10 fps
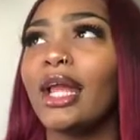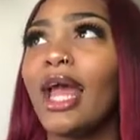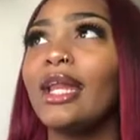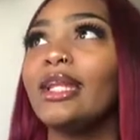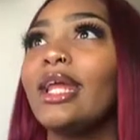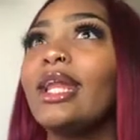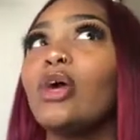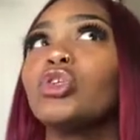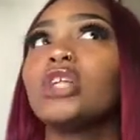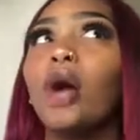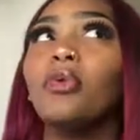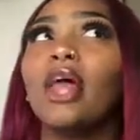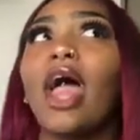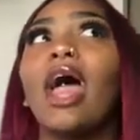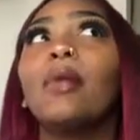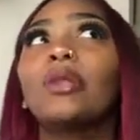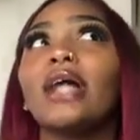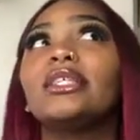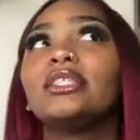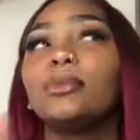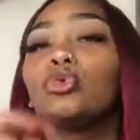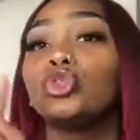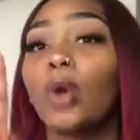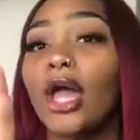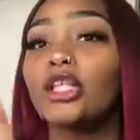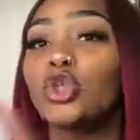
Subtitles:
And then on top of that, I applied to Temple twice.